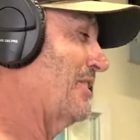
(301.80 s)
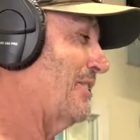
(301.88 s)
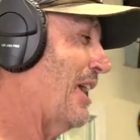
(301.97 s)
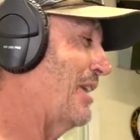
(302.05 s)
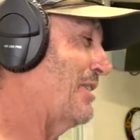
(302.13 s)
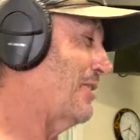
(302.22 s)

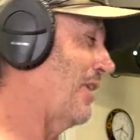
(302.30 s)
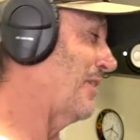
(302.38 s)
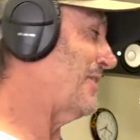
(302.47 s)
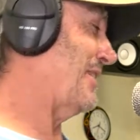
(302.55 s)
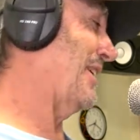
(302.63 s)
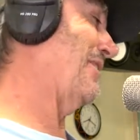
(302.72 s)
stony
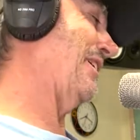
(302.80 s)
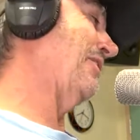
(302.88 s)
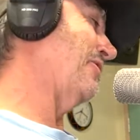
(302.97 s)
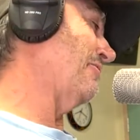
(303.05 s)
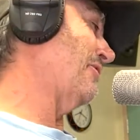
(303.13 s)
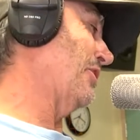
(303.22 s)
silence, and it, it
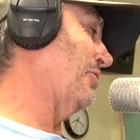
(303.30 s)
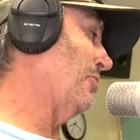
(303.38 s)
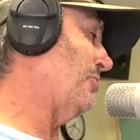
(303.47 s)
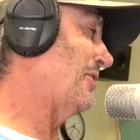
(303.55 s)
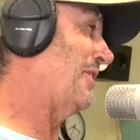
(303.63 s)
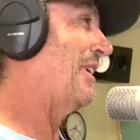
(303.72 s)
got very
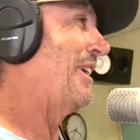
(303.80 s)
awkward.